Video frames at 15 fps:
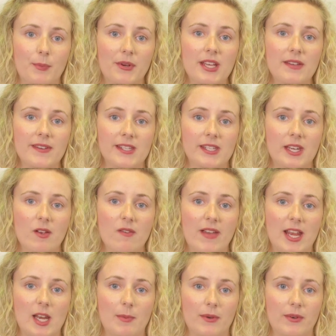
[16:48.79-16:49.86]
previous year
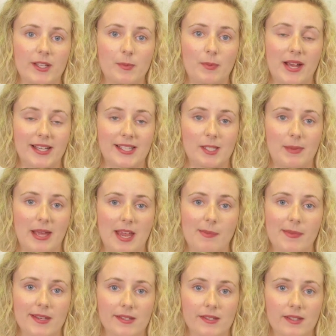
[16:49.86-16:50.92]
available as practice
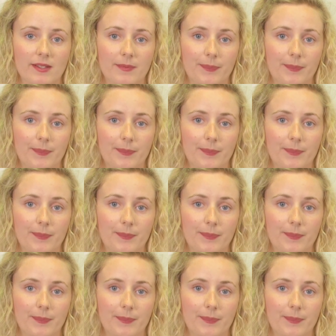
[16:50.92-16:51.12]
papers.